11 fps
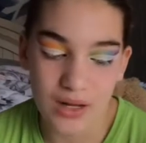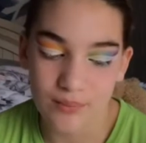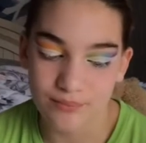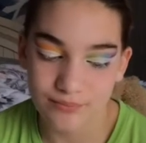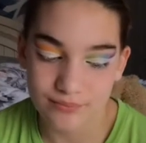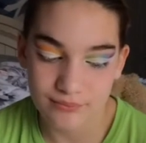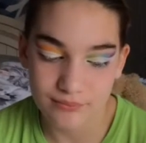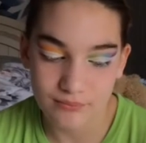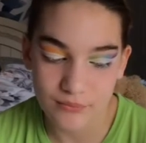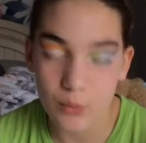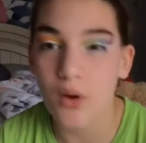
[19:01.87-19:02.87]
Um,
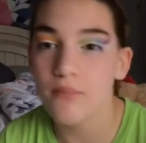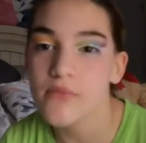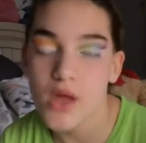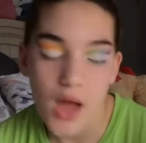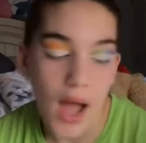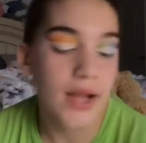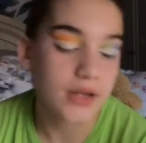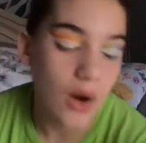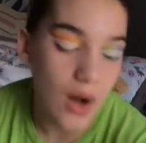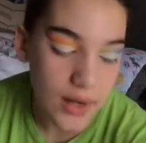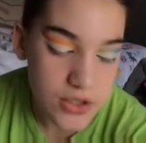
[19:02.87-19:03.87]
well, I
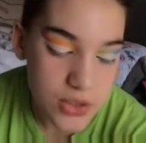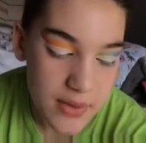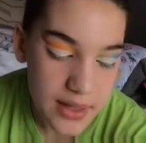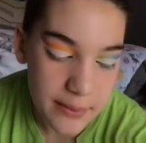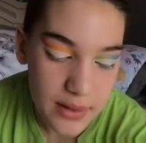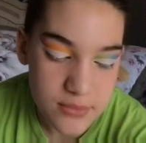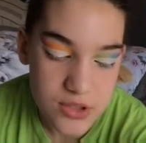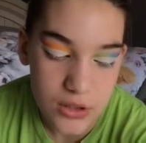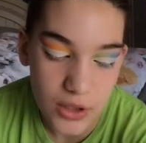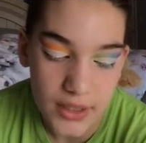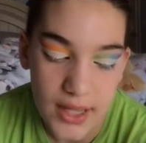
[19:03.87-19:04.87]
know how to do makeup, but I'm
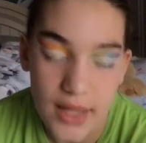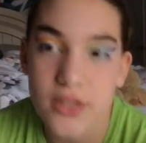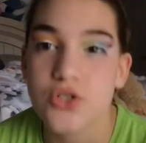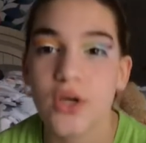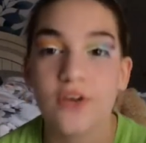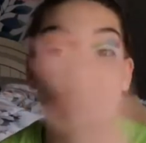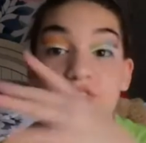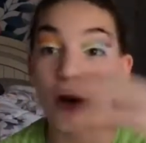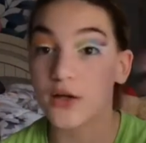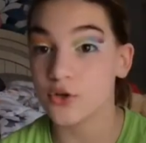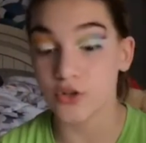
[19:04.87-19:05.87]
still learning how to do like
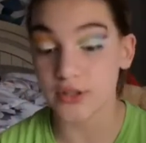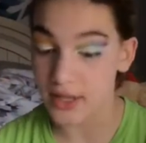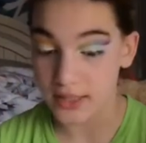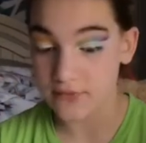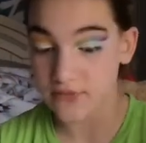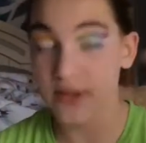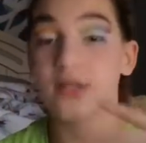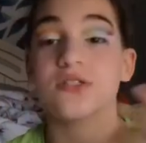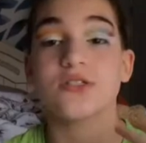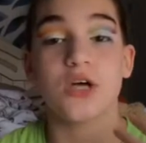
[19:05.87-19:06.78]
fun, creative things.